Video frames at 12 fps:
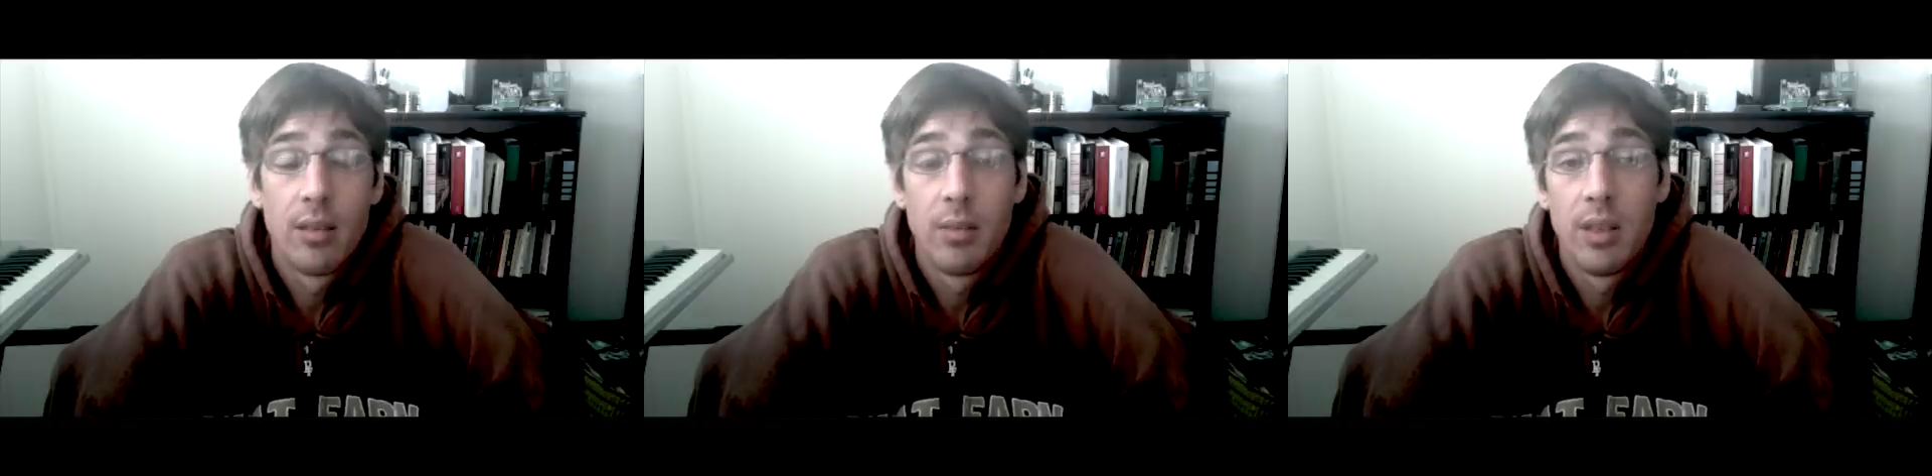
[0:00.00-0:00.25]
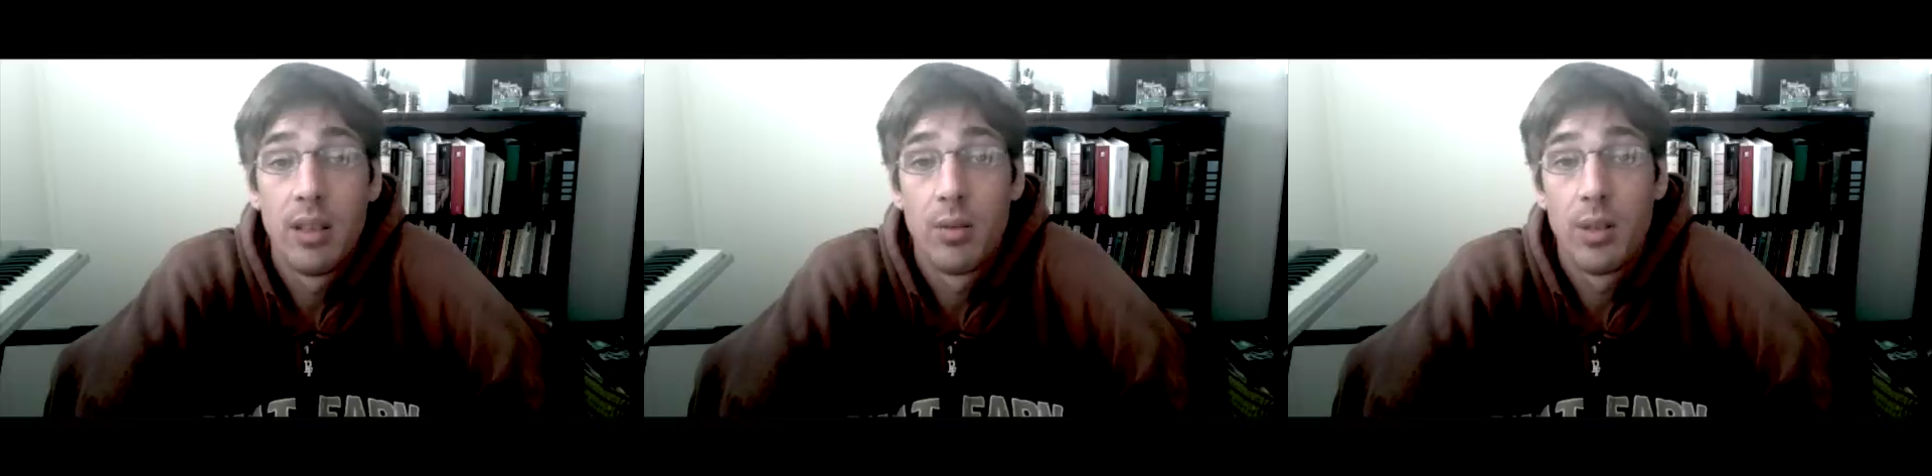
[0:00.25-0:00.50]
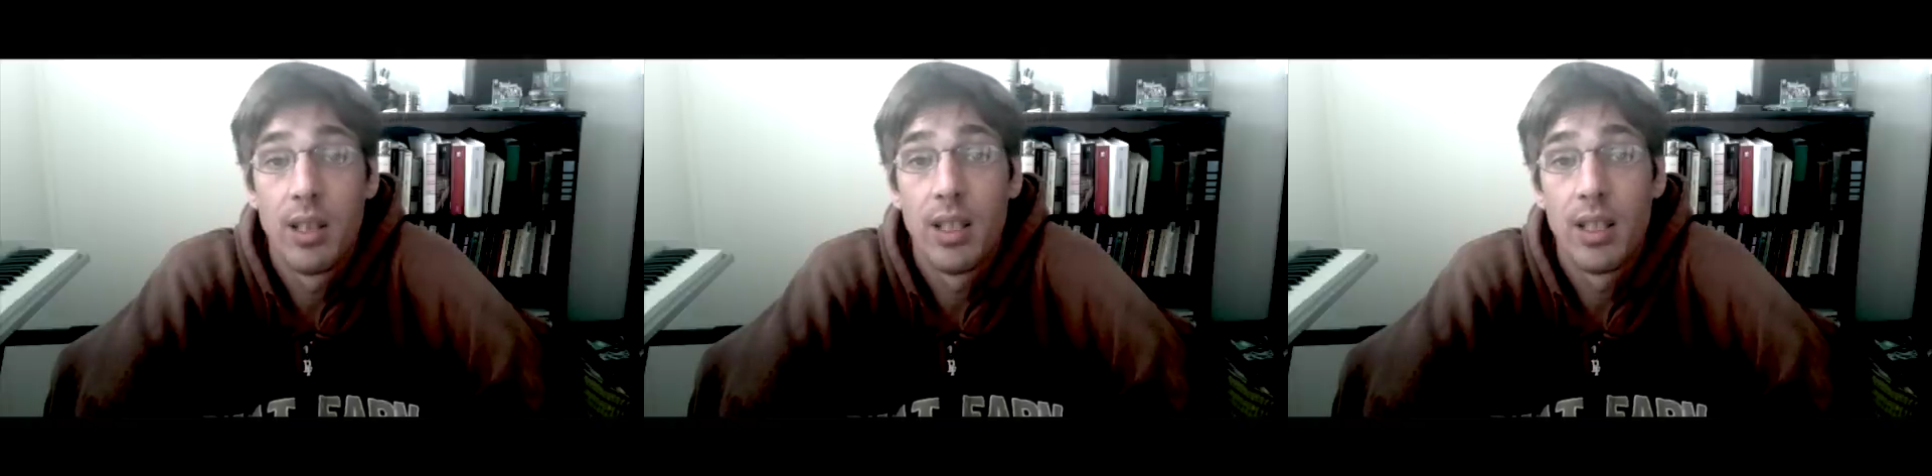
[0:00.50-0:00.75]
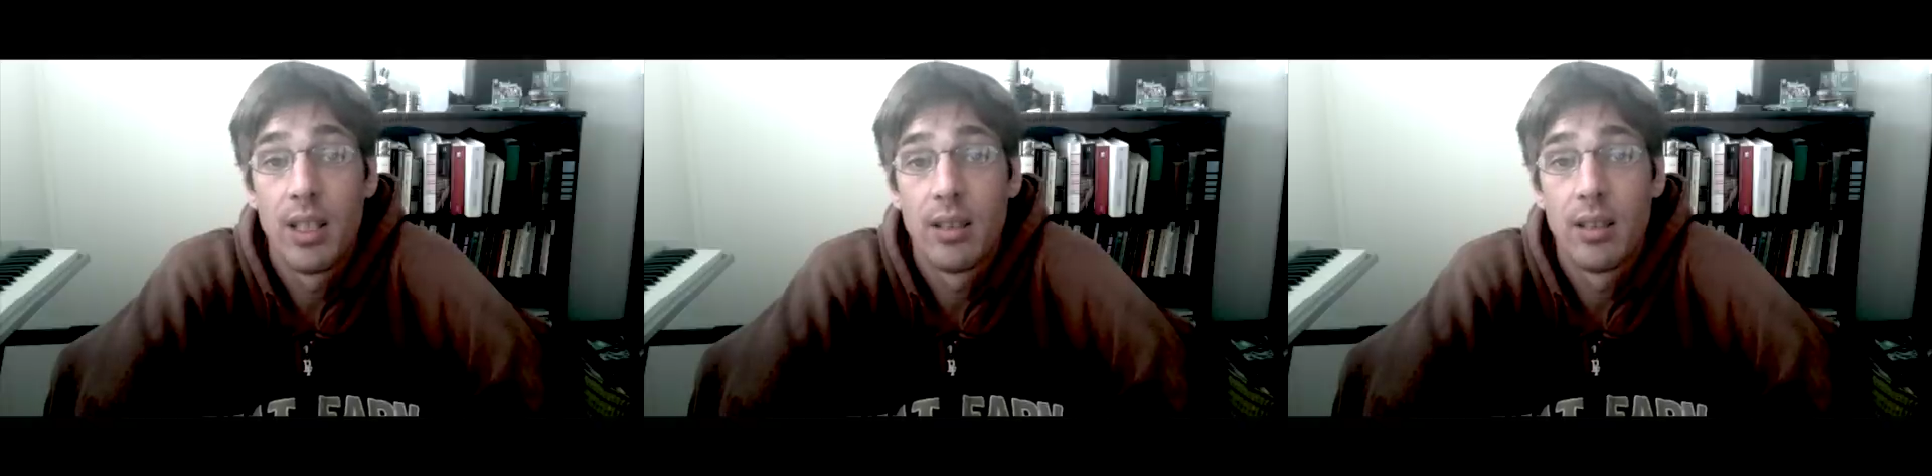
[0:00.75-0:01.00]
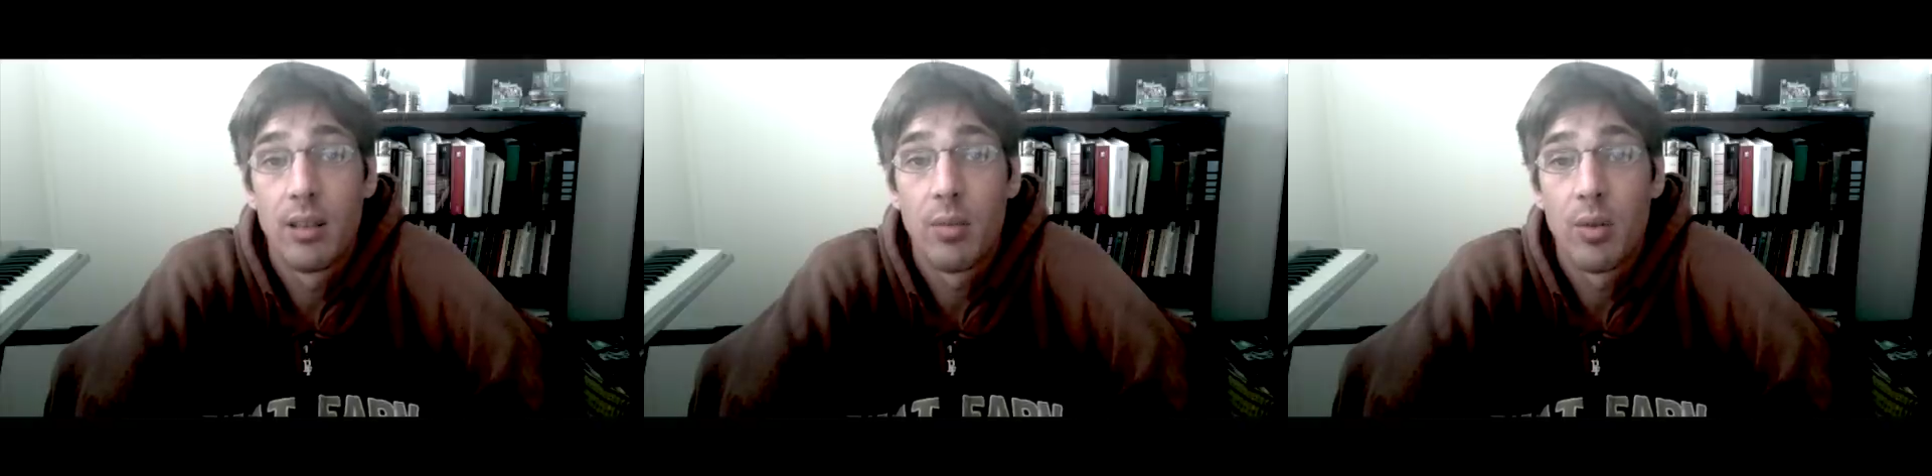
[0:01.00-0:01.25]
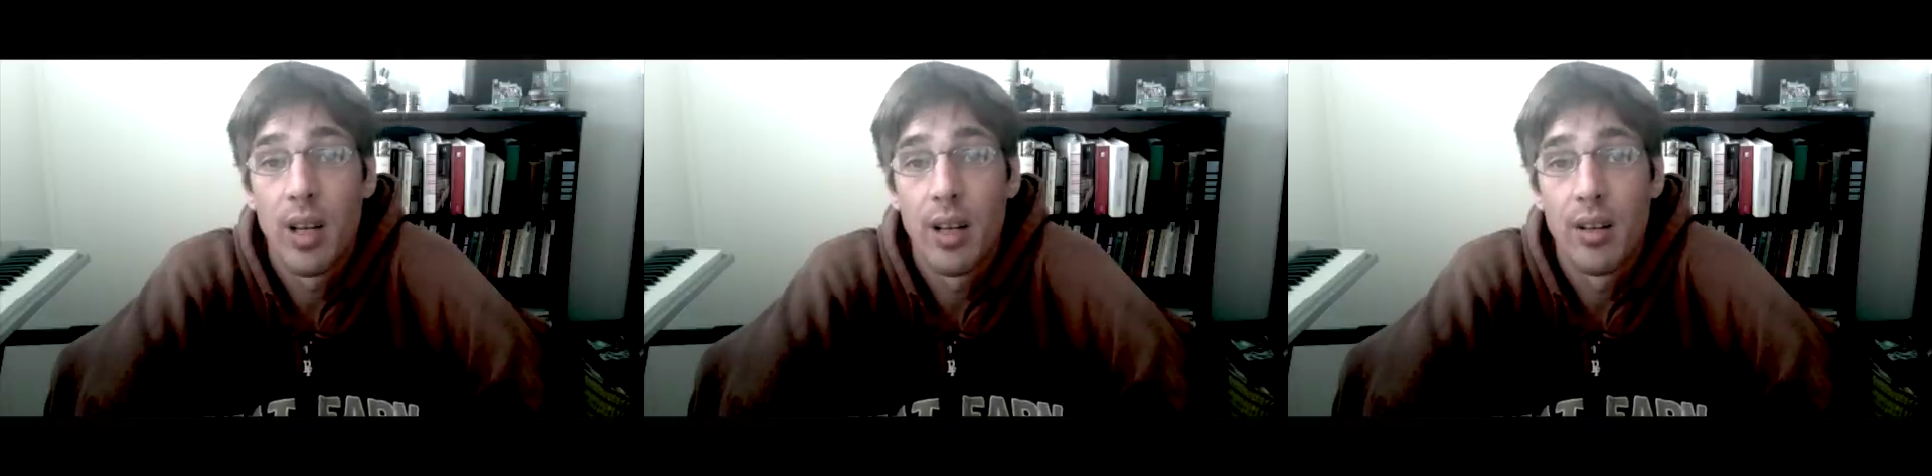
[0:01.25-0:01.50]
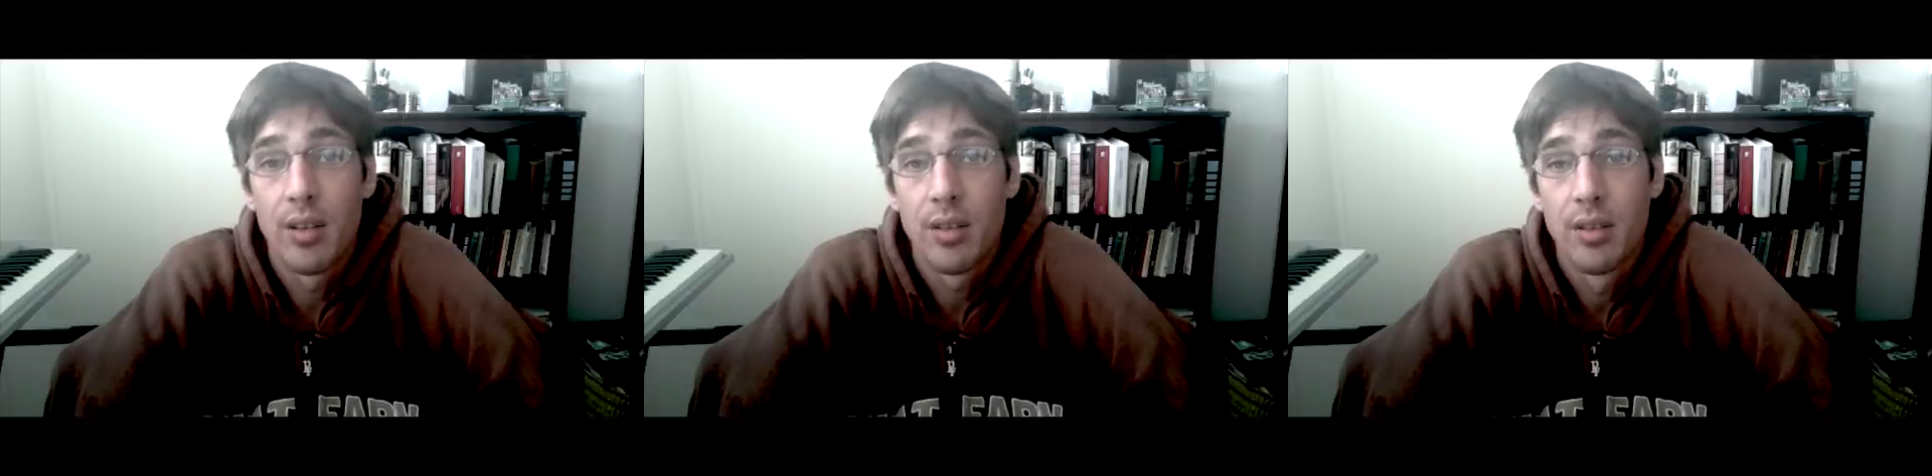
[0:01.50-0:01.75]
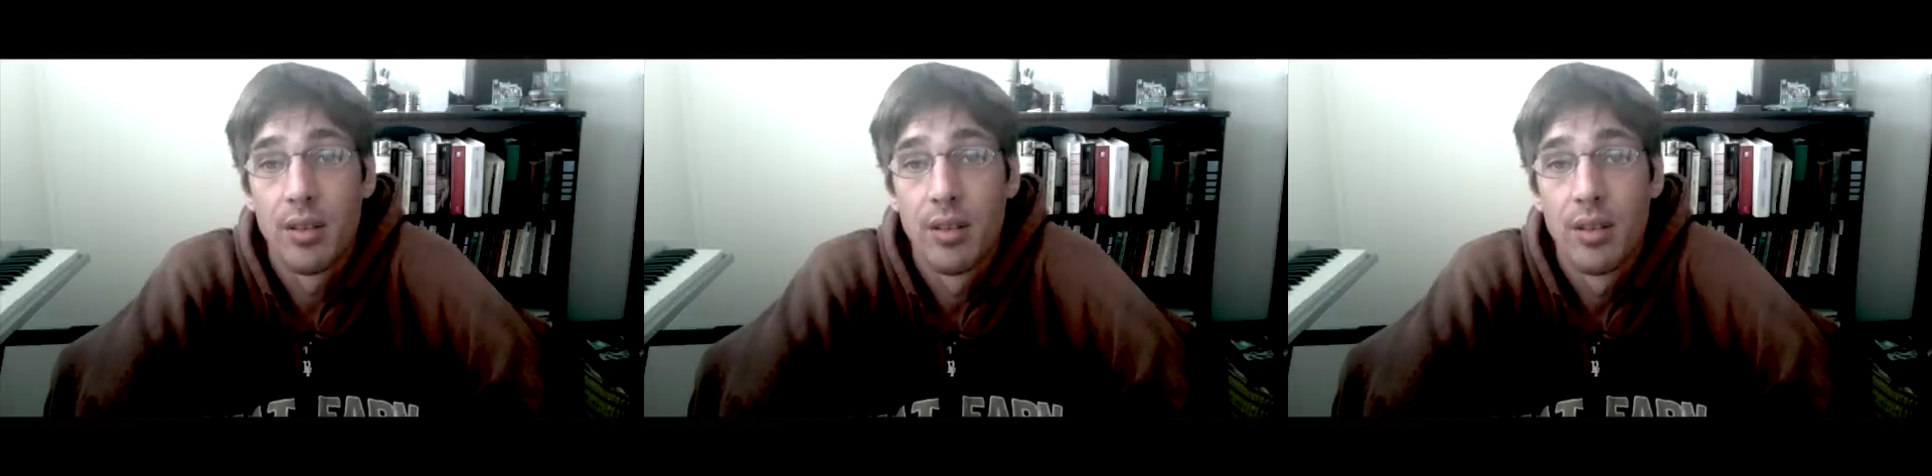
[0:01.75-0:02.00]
to be greeted as liberators